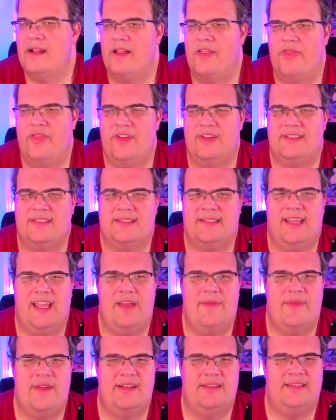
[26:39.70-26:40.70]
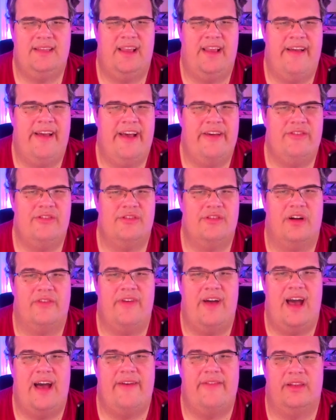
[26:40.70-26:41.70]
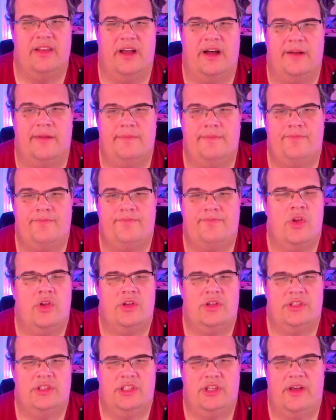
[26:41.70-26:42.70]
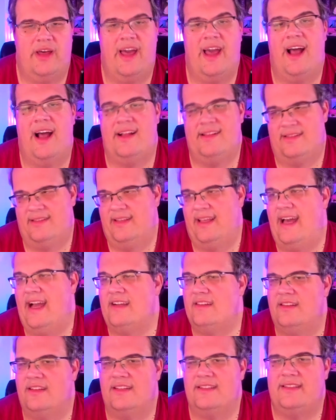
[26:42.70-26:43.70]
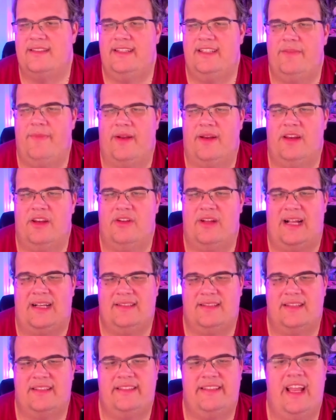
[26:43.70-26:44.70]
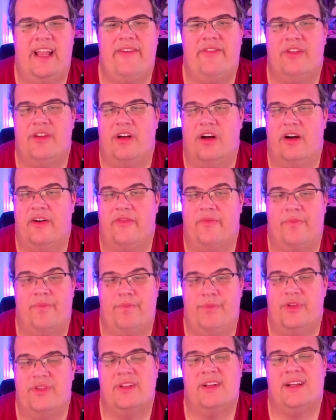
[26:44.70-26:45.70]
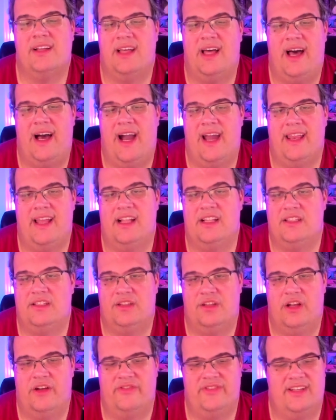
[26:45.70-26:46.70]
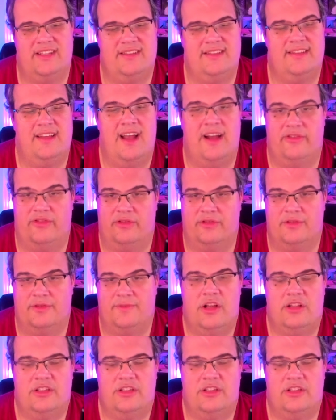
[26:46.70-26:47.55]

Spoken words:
The scheme is the Herald of Avalon. So as I say, Exodus sees Magneto as the savior of mutant kind and serves as his herald.